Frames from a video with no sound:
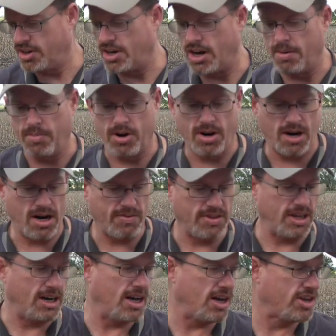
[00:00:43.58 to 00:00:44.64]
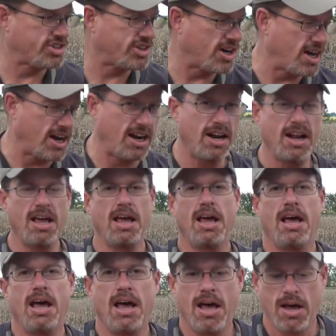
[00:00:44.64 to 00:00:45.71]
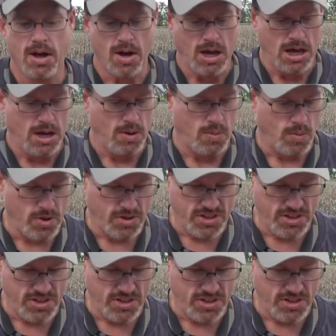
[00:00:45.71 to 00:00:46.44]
number and everything else on it. Well,